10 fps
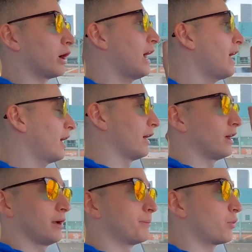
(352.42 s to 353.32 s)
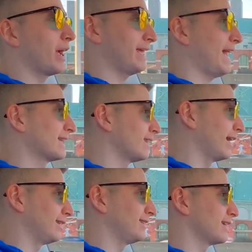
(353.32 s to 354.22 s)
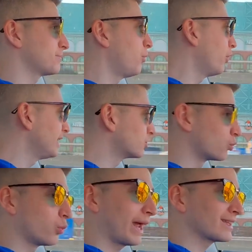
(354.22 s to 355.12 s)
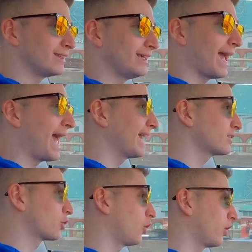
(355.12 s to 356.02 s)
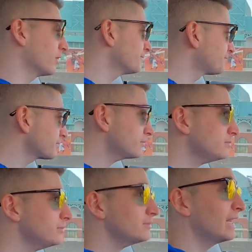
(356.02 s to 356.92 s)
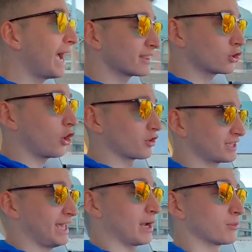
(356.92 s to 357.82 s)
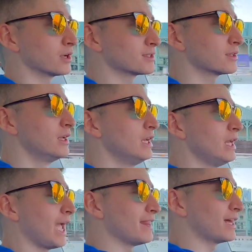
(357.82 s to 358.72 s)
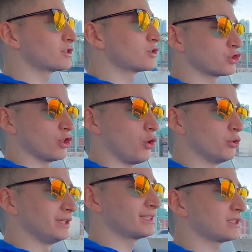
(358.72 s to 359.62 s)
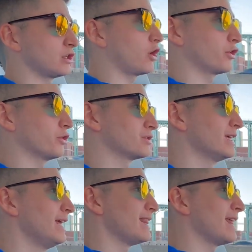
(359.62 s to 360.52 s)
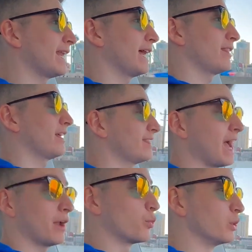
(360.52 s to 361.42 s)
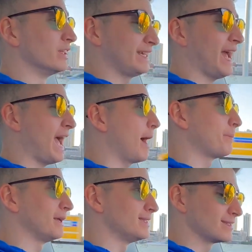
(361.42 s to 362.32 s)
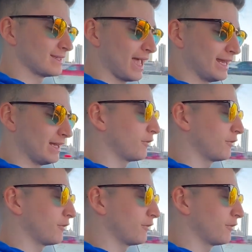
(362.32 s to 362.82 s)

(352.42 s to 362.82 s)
a bright headlight that's pointing directly at the car's cameras. And that's usually the only scenarios that really happens, and it